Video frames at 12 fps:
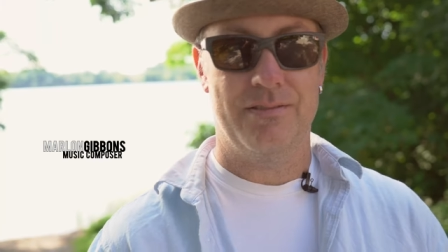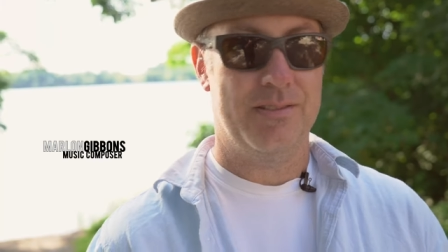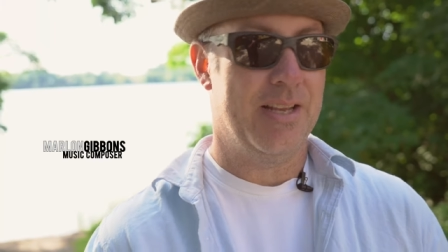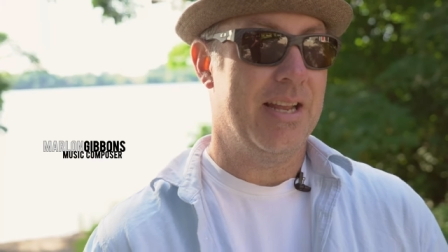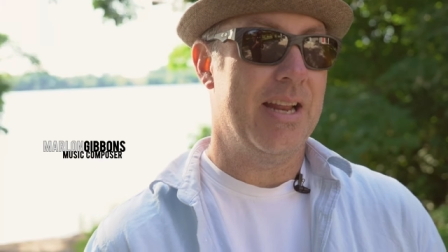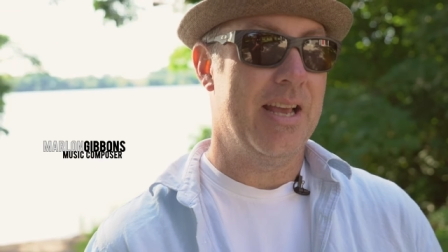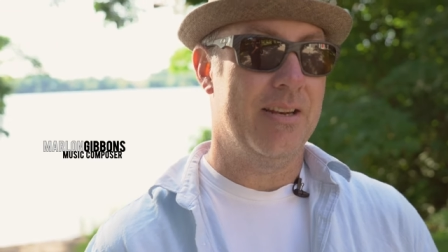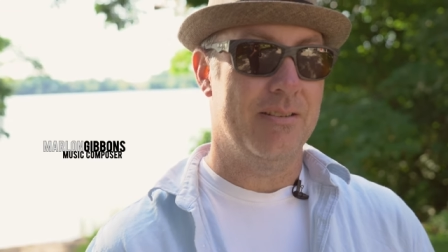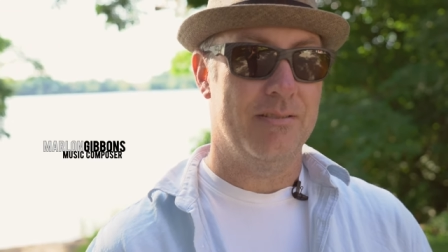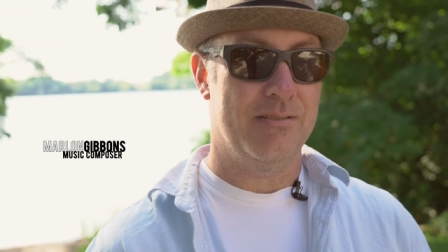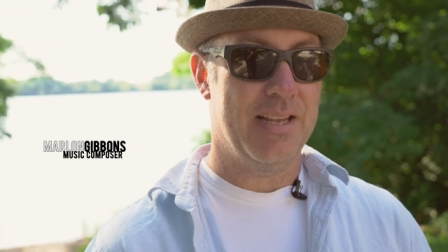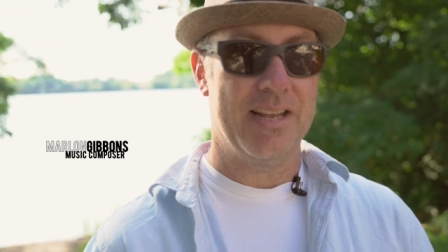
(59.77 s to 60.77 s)
CNN,
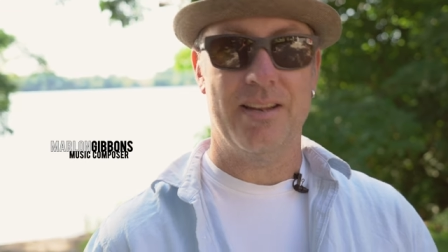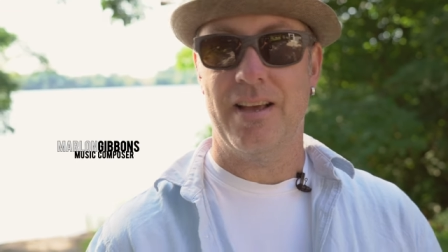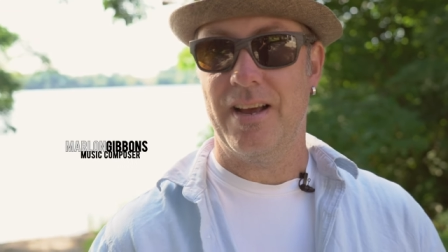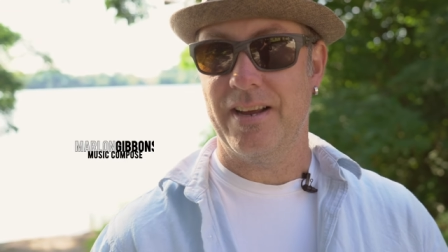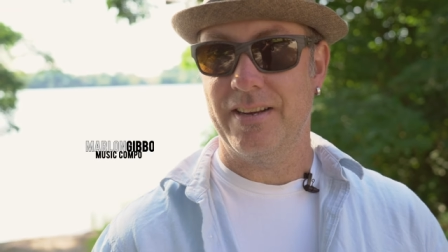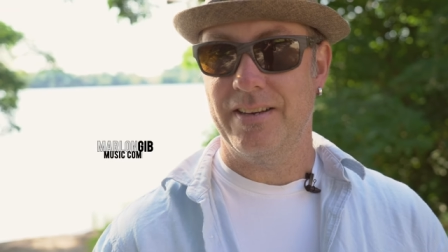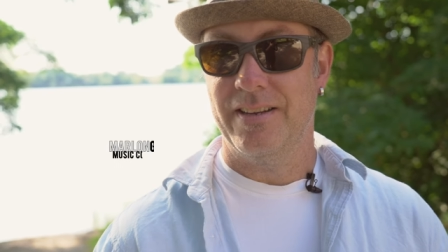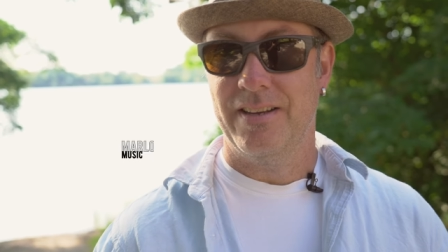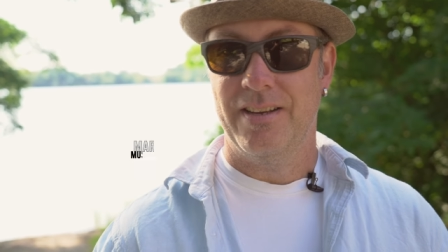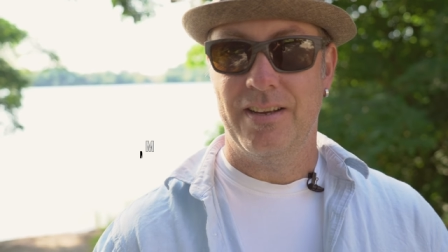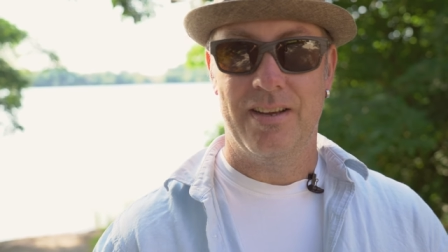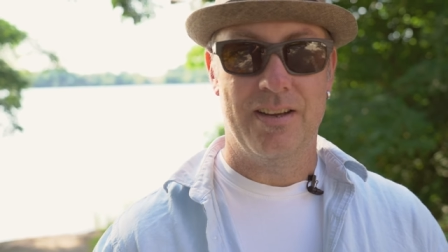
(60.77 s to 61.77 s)
Dateline,
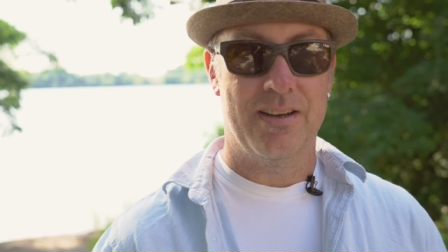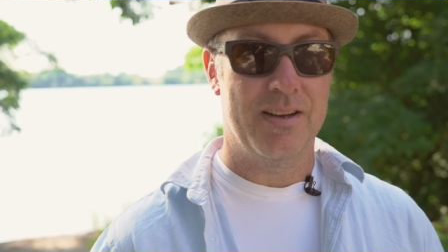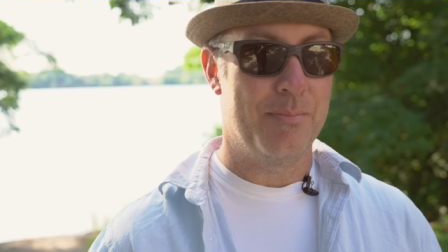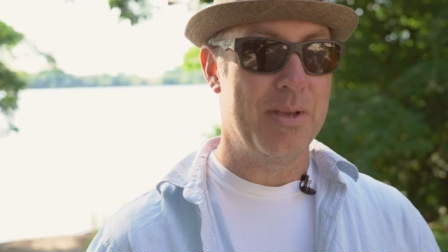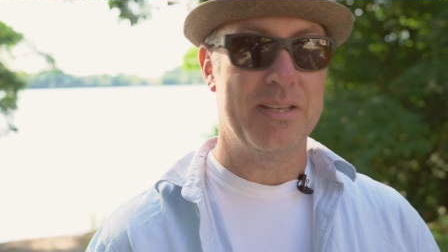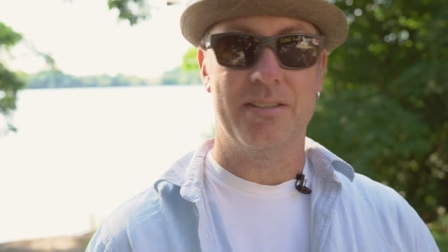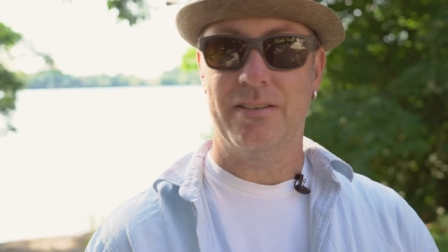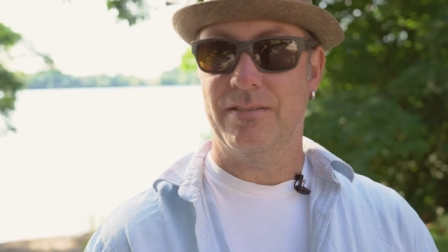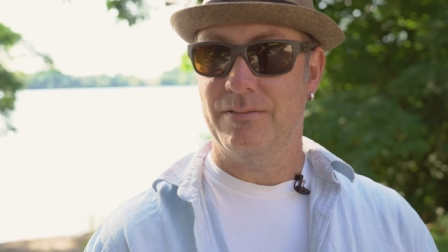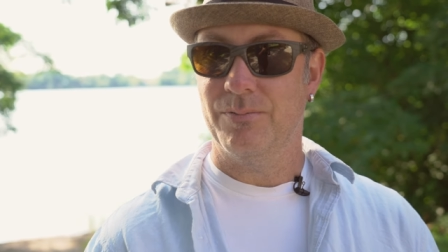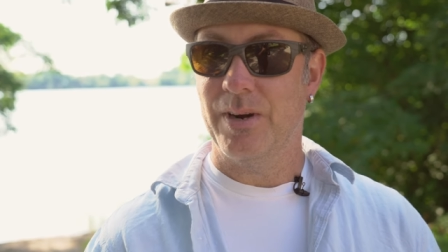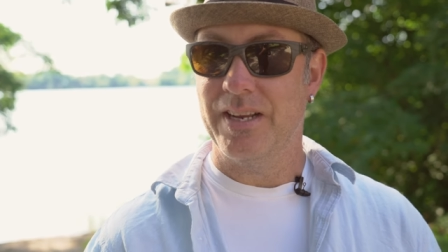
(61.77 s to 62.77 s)
uh, Amazing
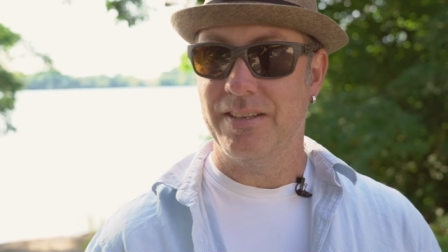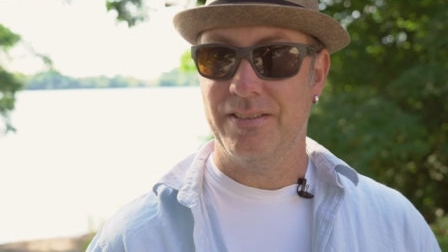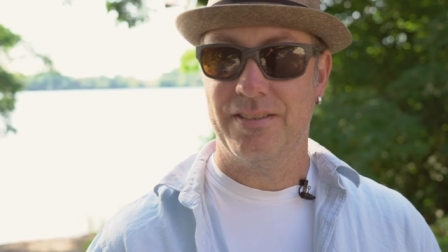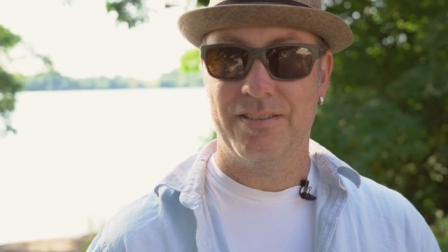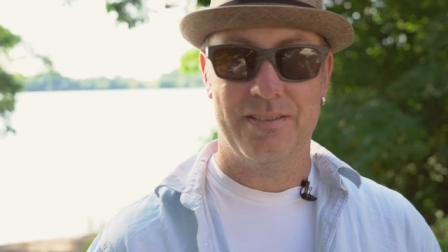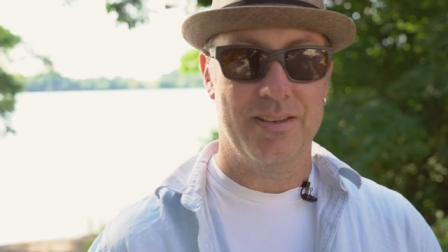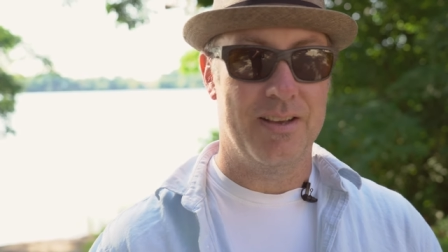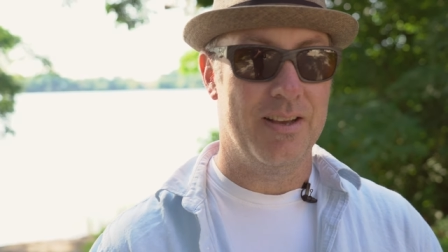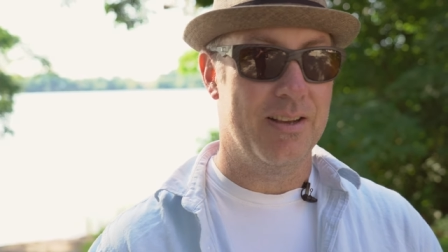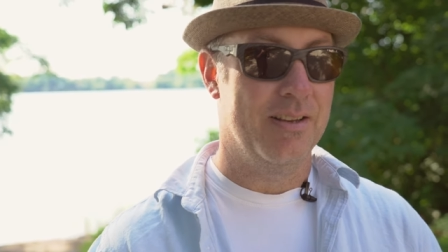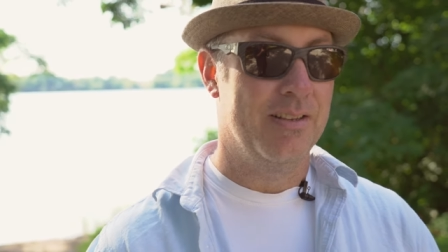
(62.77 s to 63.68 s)
Race, uh,